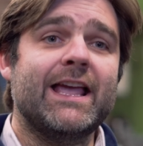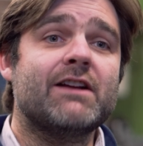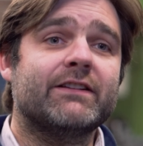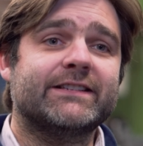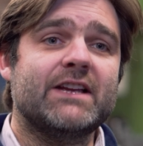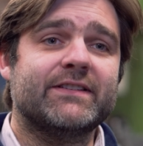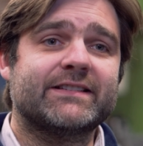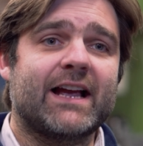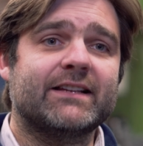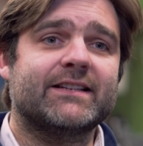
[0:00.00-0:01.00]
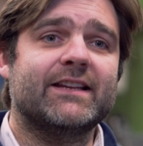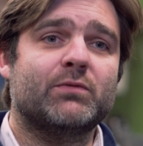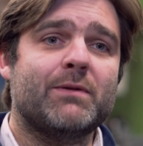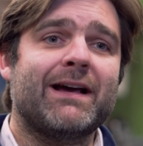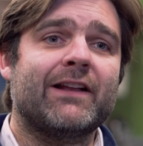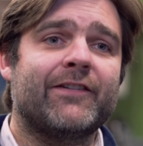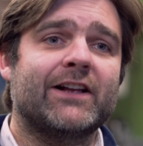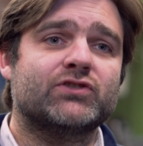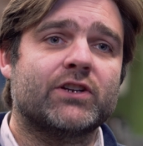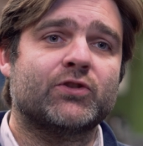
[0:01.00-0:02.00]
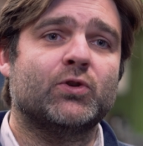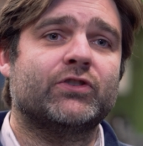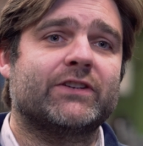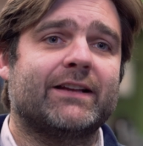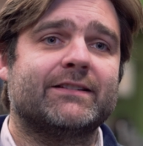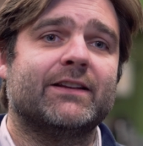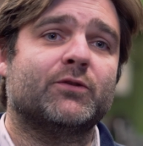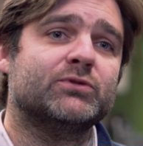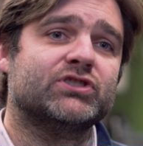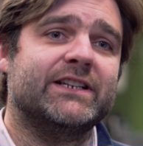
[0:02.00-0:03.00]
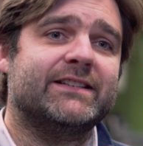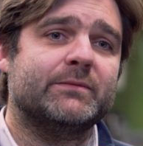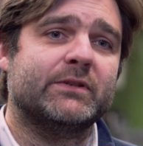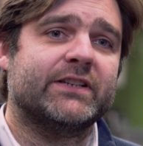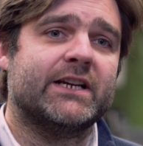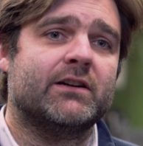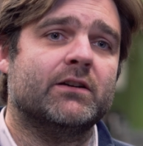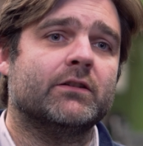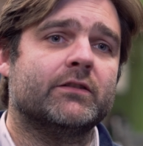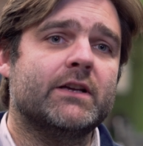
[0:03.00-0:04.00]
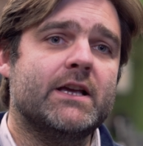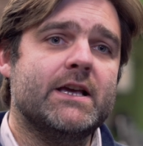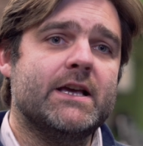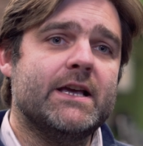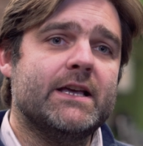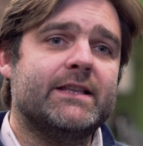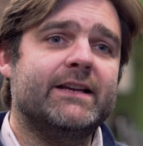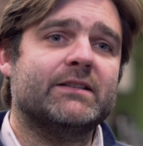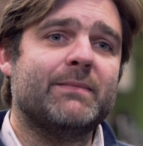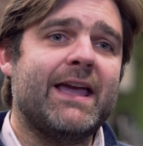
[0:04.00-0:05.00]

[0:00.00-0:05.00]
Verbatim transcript: Here at Stephens Gaskets, we manufacture exhaust gaskets from sheeting materials. These are